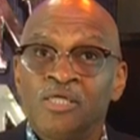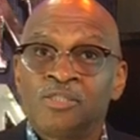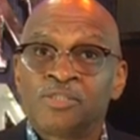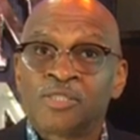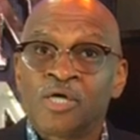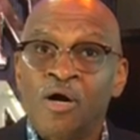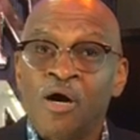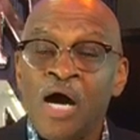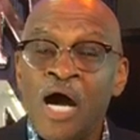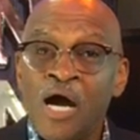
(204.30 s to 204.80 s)

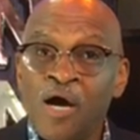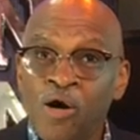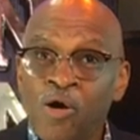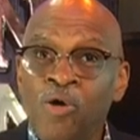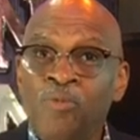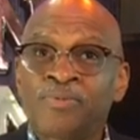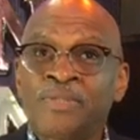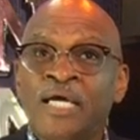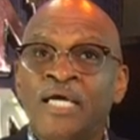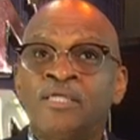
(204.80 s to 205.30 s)
So I
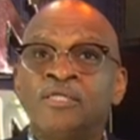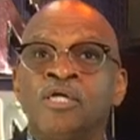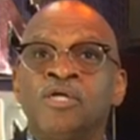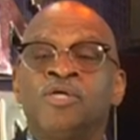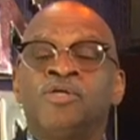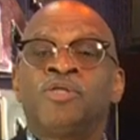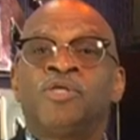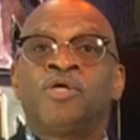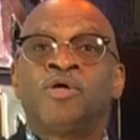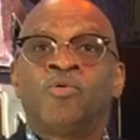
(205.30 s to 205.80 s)
hope that
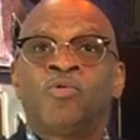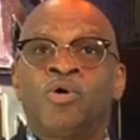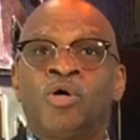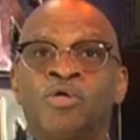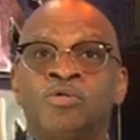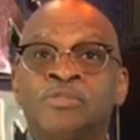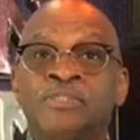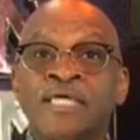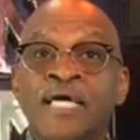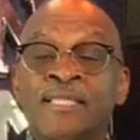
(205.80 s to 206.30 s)
you
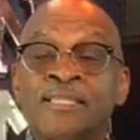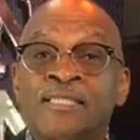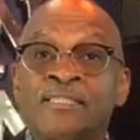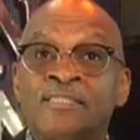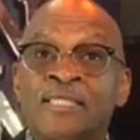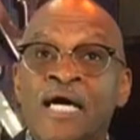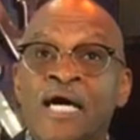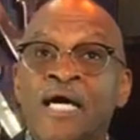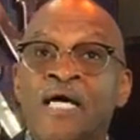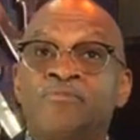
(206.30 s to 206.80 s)
will take the
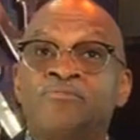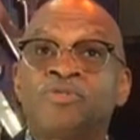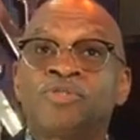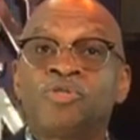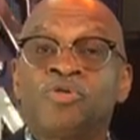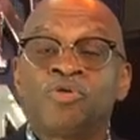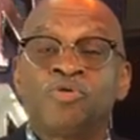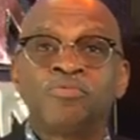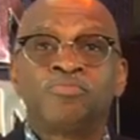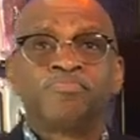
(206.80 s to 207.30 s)
time
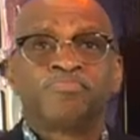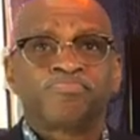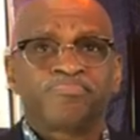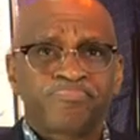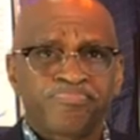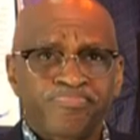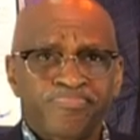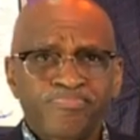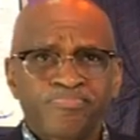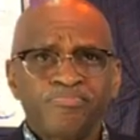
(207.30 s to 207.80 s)
to
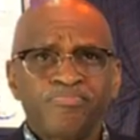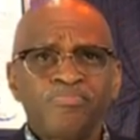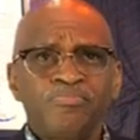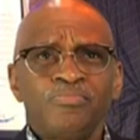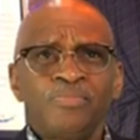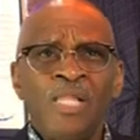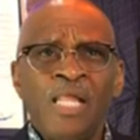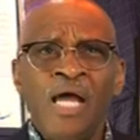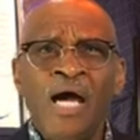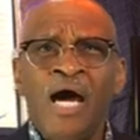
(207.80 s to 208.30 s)

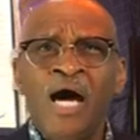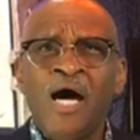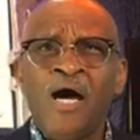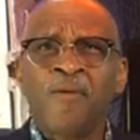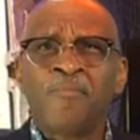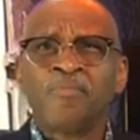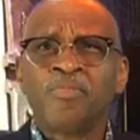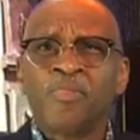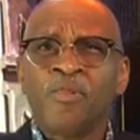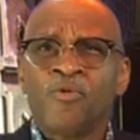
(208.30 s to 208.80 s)

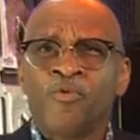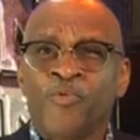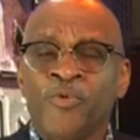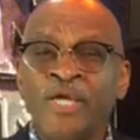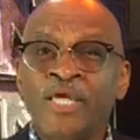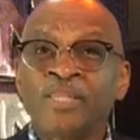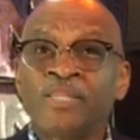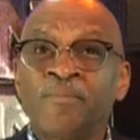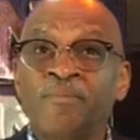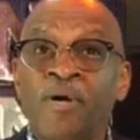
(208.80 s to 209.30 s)
um,
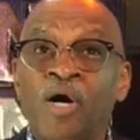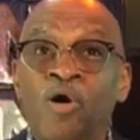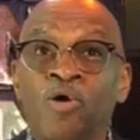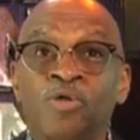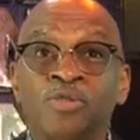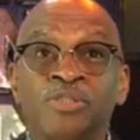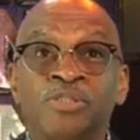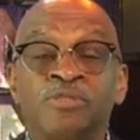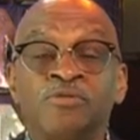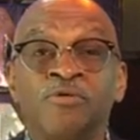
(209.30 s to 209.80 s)
read the
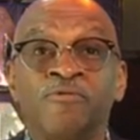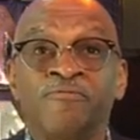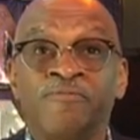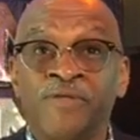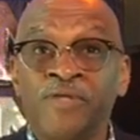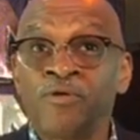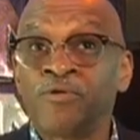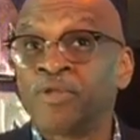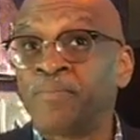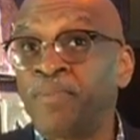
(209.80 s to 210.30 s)
posts,
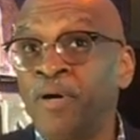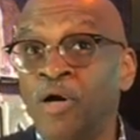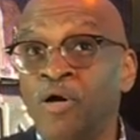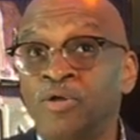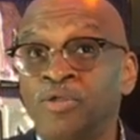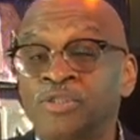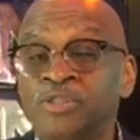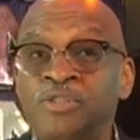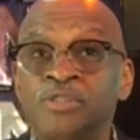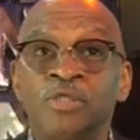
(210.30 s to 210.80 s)
view the
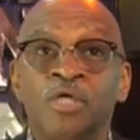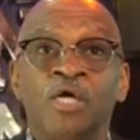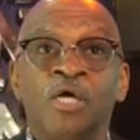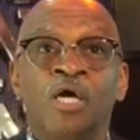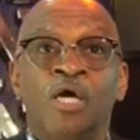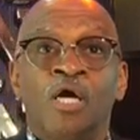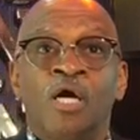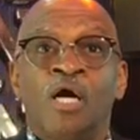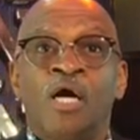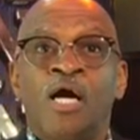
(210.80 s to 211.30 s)
posts
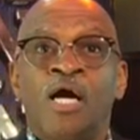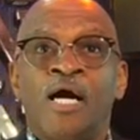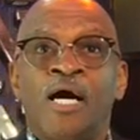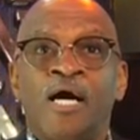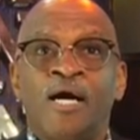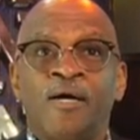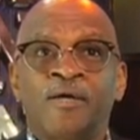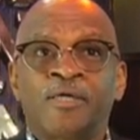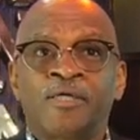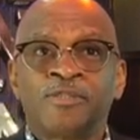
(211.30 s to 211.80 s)

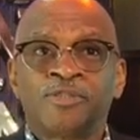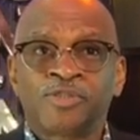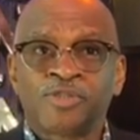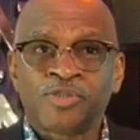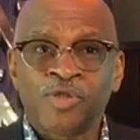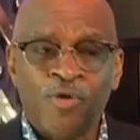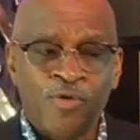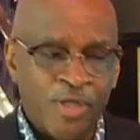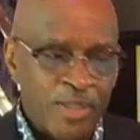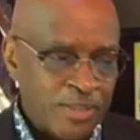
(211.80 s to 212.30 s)
uh,
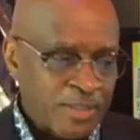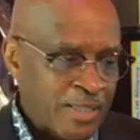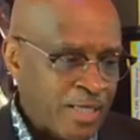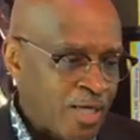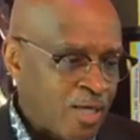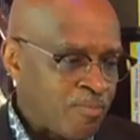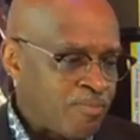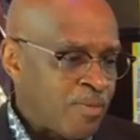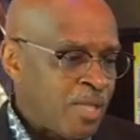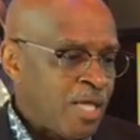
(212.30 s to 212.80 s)
concerning
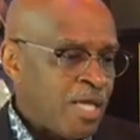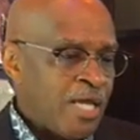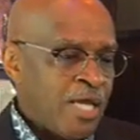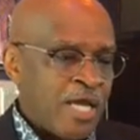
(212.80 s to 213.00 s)
them.